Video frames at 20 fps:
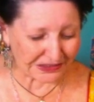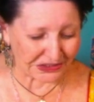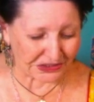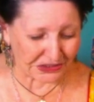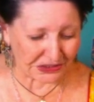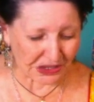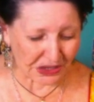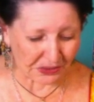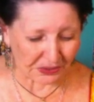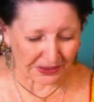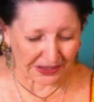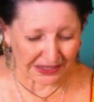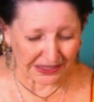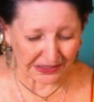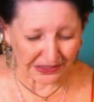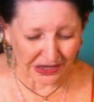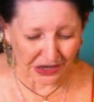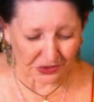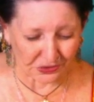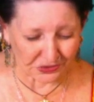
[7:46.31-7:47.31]
you know, he
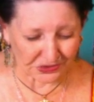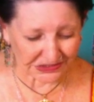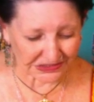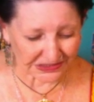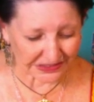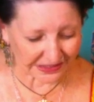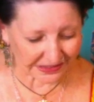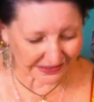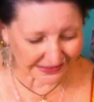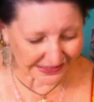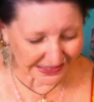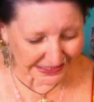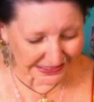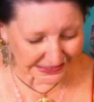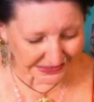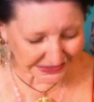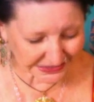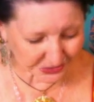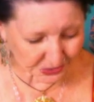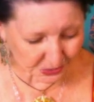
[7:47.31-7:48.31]
knows that
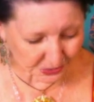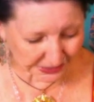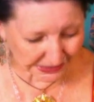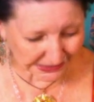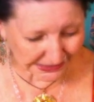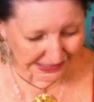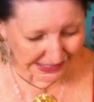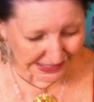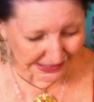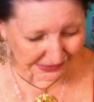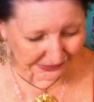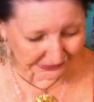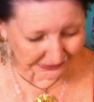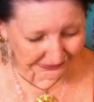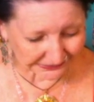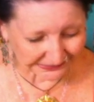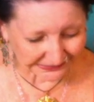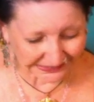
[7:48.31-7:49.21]
it's going down.